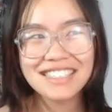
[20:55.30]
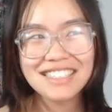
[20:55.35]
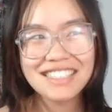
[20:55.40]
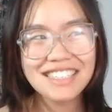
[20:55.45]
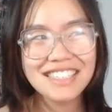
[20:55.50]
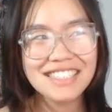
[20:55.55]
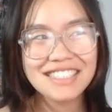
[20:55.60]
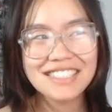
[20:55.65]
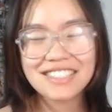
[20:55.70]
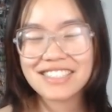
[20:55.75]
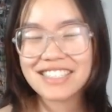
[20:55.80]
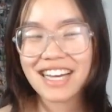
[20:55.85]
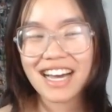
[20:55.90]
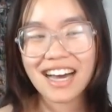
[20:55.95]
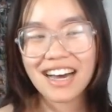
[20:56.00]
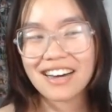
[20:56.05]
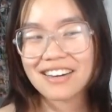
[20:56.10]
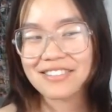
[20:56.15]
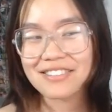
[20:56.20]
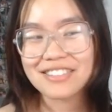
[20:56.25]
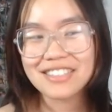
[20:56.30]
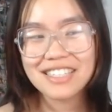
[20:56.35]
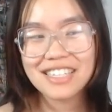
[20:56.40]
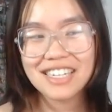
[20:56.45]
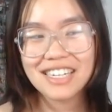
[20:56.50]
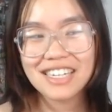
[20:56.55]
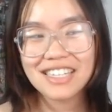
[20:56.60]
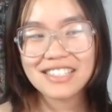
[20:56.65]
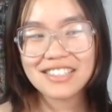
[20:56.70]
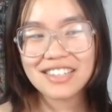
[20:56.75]
so yeah,
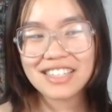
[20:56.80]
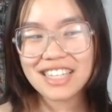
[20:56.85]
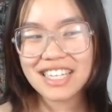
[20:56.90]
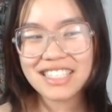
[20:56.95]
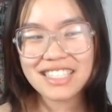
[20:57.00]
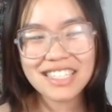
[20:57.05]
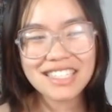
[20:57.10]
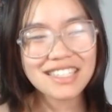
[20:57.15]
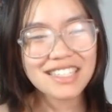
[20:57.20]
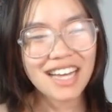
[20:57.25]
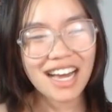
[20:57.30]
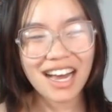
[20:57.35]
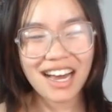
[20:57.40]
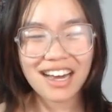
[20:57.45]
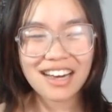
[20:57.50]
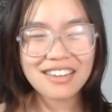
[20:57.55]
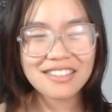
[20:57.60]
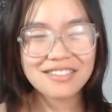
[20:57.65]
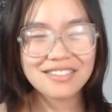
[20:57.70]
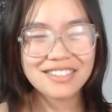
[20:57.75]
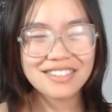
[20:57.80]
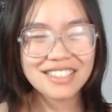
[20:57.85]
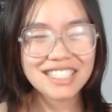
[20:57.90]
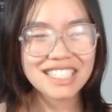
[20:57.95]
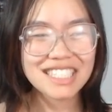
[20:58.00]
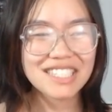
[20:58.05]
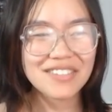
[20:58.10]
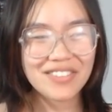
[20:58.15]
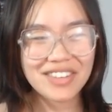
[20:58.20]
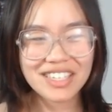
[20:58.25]
so things like that
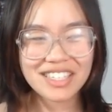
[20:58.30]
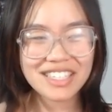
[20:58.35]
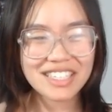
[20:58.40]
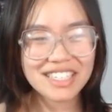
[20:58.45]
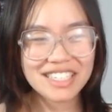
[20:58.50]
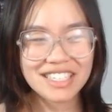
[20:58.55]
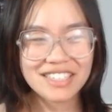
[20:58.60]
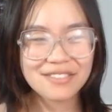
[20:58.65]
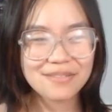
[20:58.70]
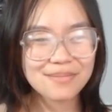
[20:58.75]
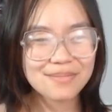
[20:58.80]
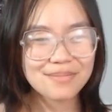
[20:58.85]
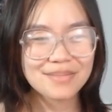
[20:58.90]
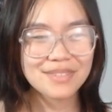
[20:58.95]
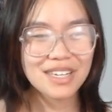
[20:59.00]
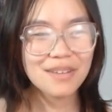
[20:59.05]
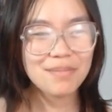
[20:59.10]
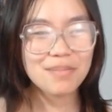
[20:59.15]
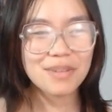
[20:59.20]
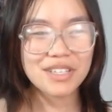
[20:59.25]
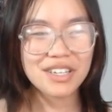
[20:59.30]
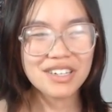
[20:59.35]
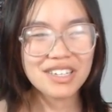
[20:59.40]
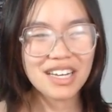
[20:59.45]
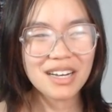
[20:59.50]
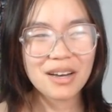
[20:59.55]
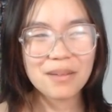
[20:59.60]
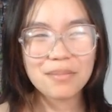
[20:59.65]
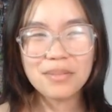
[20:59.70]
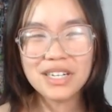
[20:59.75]
specifically. But there,
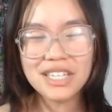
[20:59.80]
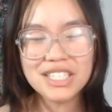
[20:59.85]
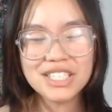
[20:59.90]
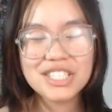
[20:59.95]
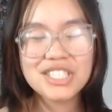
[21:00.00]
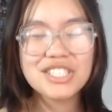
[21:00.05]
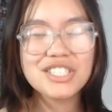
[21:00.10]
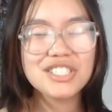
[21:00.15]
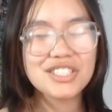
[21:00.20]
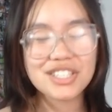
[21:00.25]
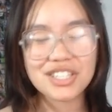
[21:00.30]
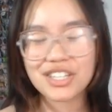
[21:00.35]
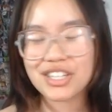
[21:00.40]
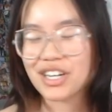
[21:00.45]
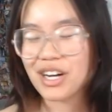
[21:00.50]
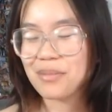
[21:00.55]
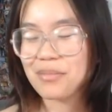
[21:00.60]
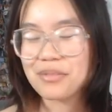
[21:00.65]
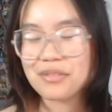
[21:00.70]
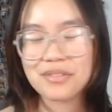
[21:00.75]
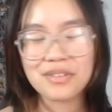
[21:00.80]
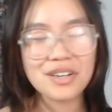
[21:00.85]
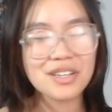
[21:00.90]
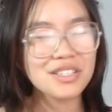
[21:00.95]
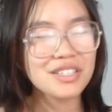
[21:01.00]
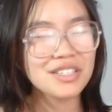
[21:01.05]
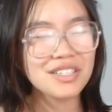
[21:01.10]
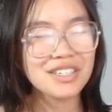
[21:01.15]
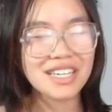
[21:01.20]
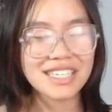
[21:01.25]
like, I'm pretty sure there's like a couple
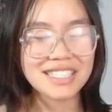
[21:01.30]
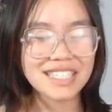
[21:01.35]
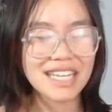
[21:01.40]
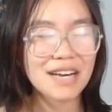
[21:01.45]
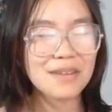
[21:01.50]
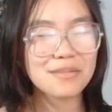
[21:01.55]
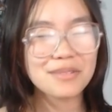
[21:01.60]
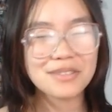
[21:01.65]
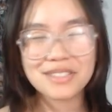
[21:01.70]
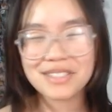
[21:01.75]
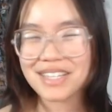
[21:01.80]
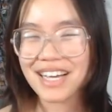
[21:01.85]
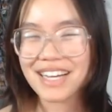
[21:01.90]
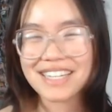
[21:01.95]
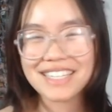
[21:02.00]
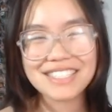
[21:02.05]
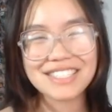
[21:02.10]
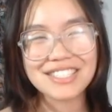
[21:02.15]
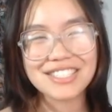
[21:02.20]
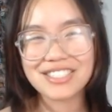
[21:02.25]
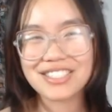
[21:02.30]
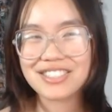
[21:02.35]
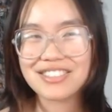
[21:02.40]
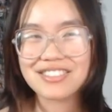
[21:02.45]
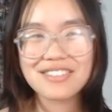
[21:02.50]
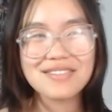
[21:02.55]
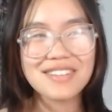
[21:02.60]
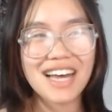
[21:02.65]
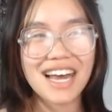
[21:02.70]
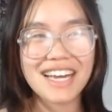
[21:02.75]
other examples I can choose
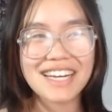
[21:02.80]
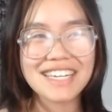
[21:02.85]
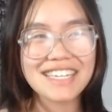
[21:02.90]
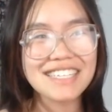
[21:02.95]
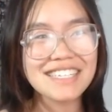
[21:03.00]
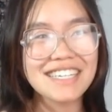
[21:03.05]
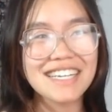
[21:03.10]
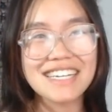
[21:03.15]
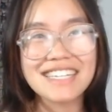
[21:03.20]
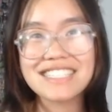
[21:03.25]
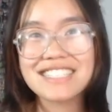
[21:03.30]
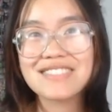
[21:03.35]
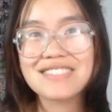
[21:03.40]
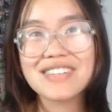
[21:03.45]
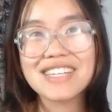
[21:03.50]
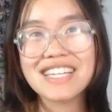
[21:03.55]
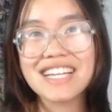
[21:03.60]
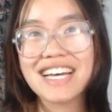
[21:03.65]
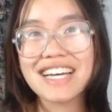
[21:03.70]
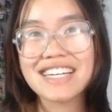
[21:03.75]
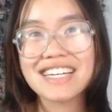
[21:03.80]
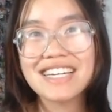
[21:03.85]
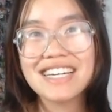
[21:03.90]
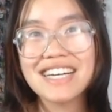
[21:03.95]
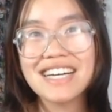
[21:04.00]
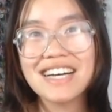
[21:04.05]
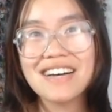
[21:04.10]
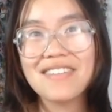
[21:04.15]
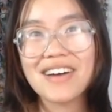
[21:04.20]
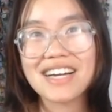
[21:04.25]
from that I can like just be like,
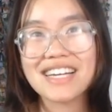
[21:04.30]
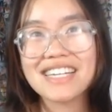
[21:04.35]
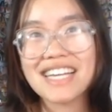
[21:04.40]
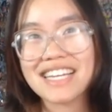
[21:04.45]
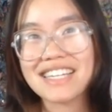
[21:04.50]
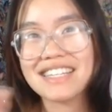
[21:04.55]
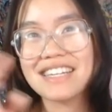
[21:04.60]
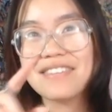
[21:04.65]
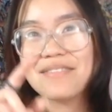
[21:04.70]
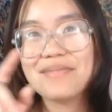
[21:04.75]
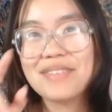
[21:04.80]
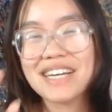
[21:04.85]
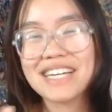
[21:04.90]
I can like nitpick